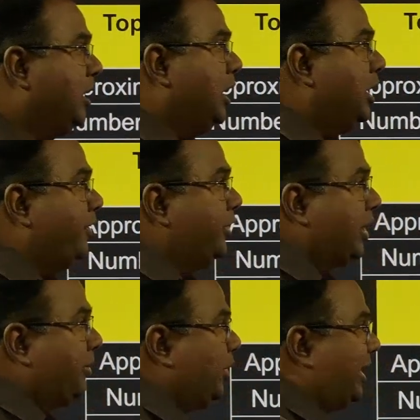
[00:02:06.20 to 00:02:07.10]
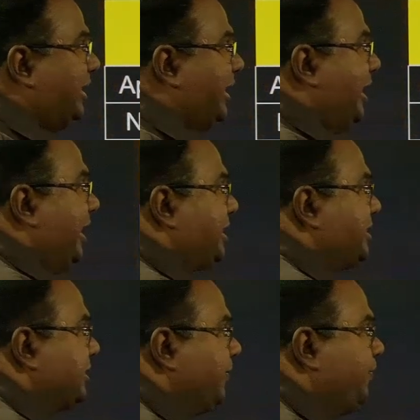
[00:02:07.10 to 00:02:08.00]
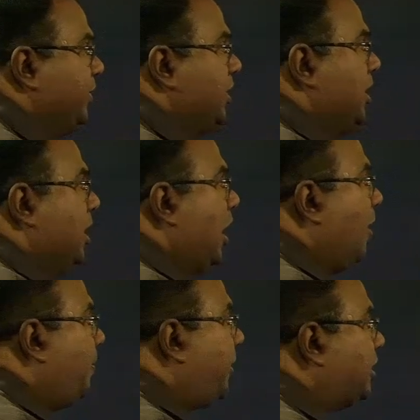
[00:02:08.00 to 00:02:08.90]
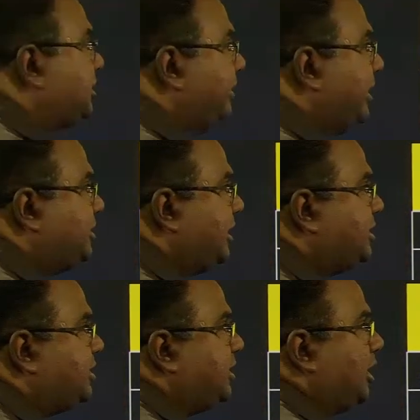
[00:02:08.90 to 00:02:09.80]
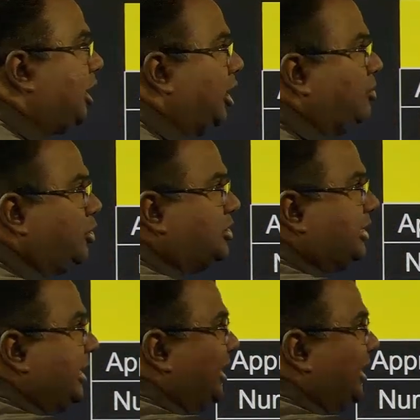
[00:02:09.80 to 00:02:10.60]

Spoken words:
Now, when you come to other areas, approximations almost there in